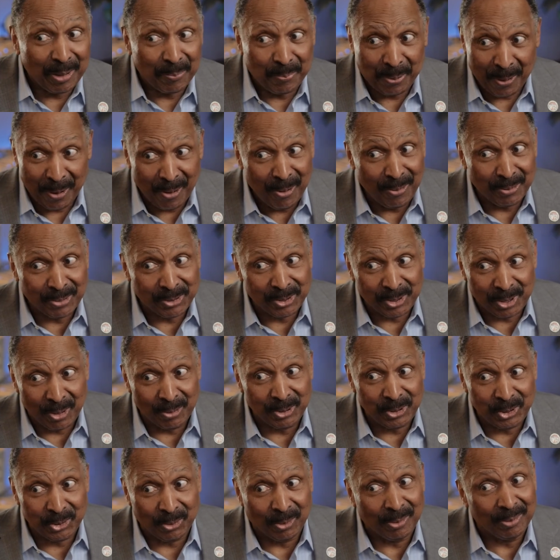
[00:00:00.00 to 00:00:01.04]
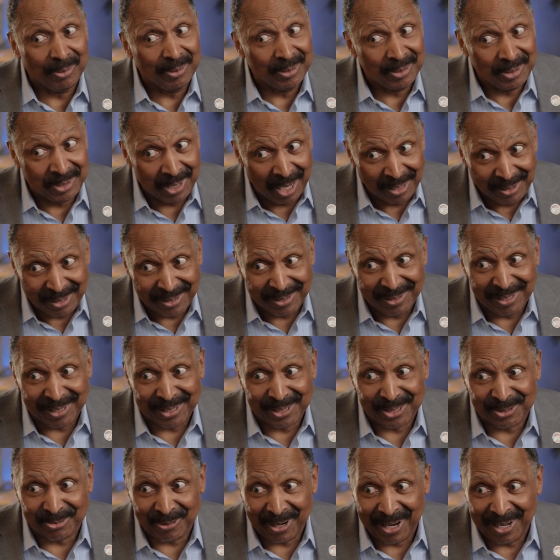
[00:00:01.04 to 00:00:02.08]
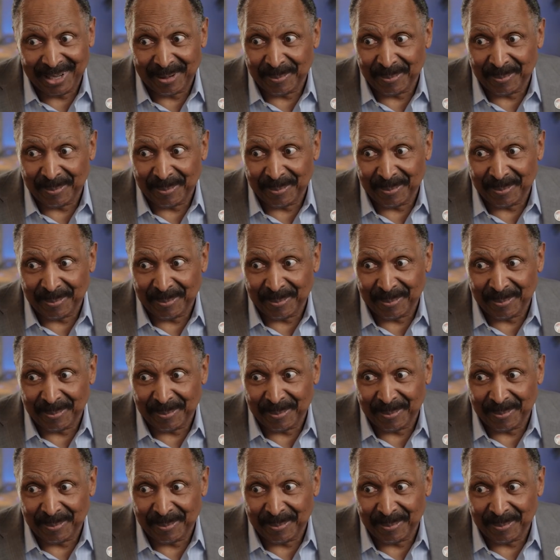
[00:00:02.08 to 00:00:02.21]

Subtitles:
oppose social justice, right?